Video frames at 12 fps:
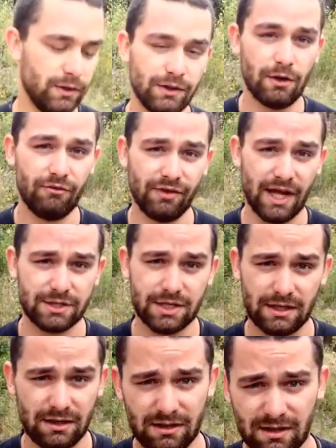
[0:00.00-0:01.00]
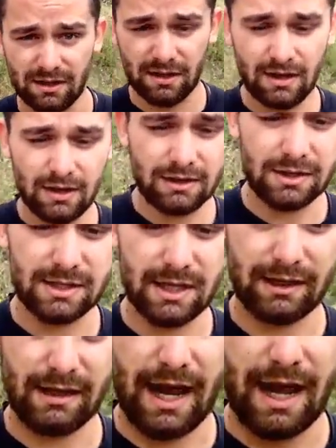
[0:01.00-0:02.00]
with no fletching, just
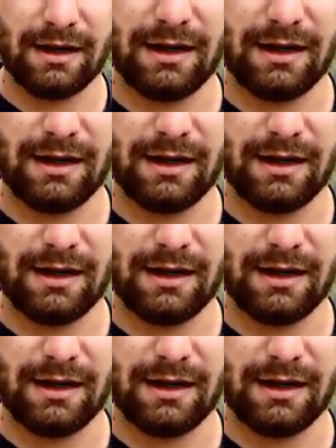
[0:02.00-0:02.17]
like that.